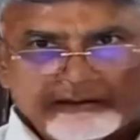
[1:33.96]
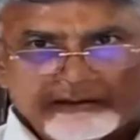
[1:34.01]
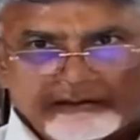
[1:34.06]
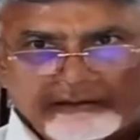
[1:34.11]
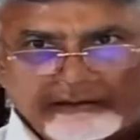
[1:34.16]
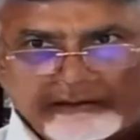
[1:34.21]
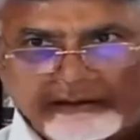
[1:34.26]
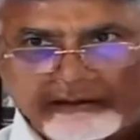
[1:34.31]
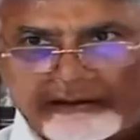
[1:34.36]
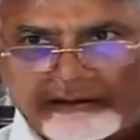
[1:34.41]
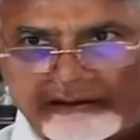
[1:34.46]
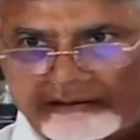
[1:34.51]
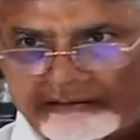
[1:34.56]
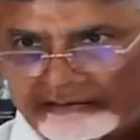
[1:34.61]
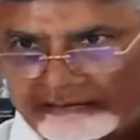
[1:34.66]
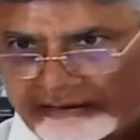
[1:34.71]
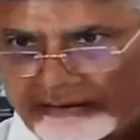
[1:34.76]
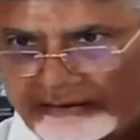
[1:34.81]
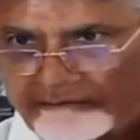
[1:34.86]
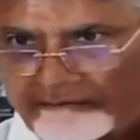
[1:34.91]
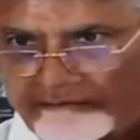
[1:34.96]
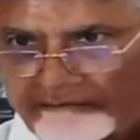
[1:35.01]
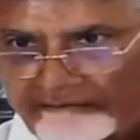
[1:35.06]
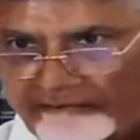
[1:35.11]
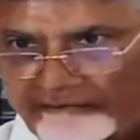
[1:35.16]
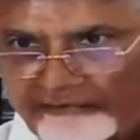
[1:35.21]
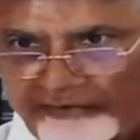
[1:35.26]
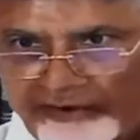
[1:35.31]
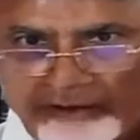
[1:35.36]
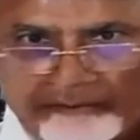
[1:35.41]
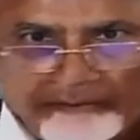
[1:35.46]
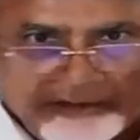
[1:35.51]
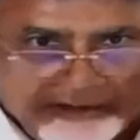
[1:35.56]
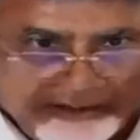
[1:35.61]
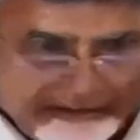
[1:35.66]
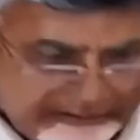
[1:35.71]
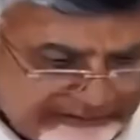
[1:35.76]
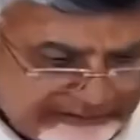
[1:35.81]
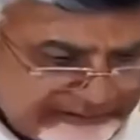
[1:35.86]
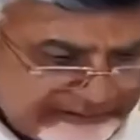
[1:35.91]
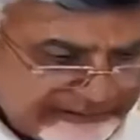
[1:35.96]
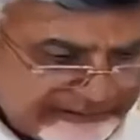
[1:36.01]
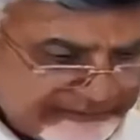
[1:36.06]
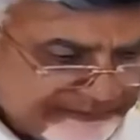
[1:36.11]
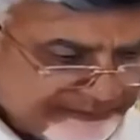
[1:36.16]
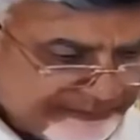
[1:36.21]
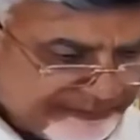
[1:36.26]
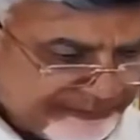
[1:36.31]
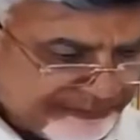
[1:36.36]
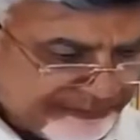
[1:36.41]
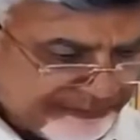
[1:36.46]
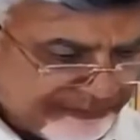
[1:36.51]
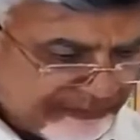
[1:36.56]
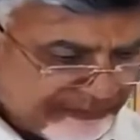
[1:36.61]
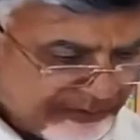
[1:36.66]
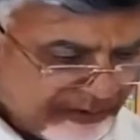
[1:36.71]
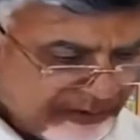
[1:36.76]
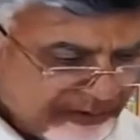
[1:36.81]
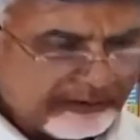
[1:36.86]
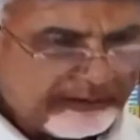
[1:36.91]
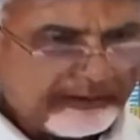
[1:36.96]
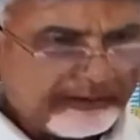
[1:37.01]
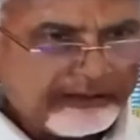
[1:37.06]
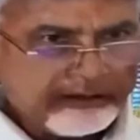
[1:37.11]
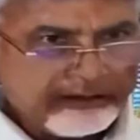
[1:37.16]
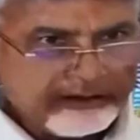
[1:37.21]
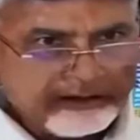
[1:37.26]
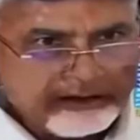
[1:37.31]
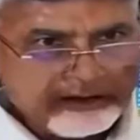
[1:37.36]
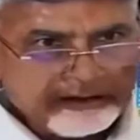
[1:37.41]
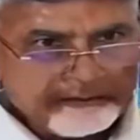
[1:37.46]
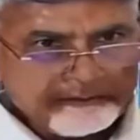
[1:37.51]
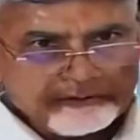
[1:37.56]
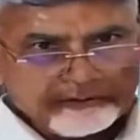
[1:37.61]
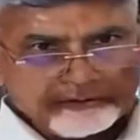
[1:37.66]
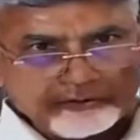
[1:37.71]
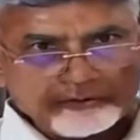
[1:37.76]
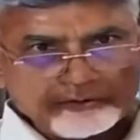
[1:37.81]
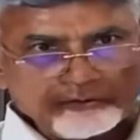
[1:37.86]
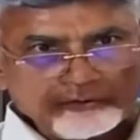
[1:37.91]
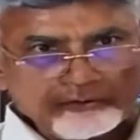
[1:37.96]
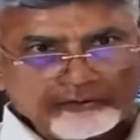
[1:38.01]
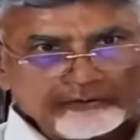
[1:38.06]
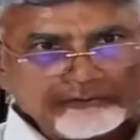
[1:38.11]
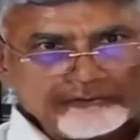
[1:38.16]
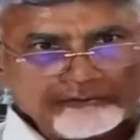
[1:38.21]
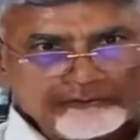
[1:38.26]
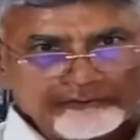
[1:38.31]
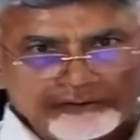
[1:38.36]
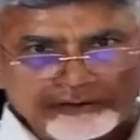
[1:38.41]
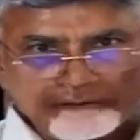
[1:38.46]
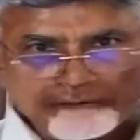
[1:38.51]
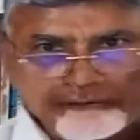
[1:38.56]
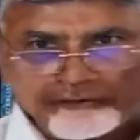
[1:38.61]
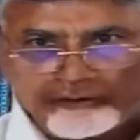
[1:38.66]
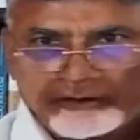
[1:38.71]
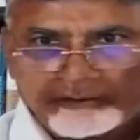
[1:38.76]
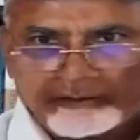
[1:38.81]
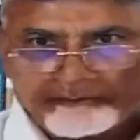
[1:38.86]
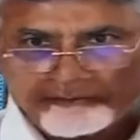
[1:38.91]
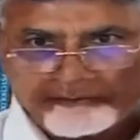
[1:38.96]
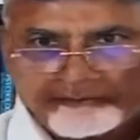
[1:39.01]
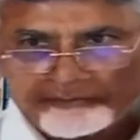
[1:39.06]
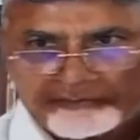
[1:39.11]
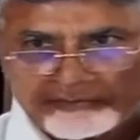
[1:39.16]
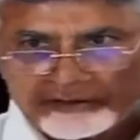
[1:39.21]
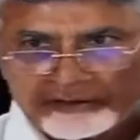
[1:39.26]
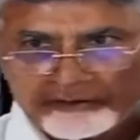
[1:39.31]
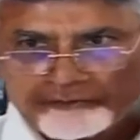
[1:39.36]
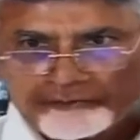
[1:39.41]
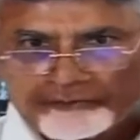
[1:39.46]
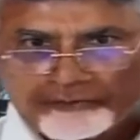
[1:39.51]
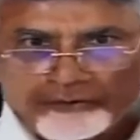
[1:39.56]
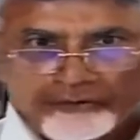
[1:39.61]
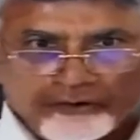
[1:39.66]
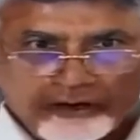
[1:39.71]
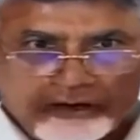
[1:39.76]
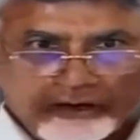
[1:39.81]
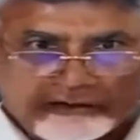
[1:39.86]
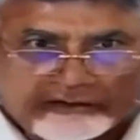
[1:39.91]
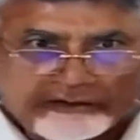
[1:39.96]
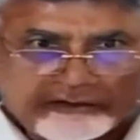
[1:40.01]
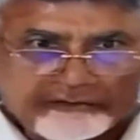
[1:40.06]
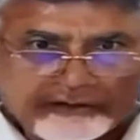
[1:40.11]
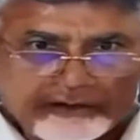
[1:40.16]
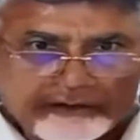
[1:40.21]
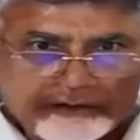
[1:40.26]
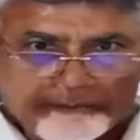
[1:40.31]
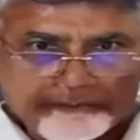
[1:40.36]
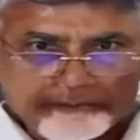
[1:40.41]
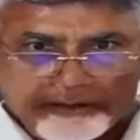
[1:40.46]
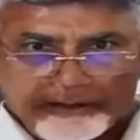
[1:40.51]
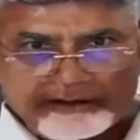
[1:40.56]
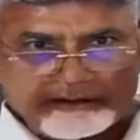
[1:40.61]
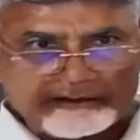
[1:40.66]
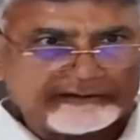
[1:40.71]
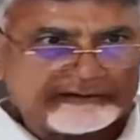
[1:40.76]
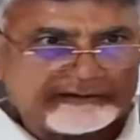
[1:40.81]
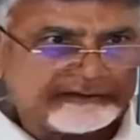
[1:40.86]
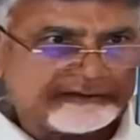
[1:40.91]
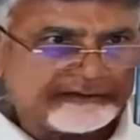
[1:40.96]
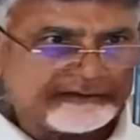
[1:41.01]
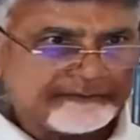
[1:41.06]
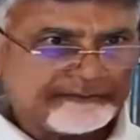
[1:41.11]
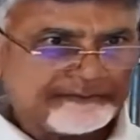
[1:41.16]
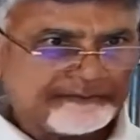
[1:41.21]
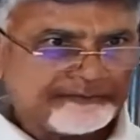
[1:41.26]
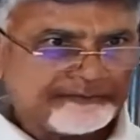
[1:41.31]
There are some families, they are unable to perform the funerals of their parents.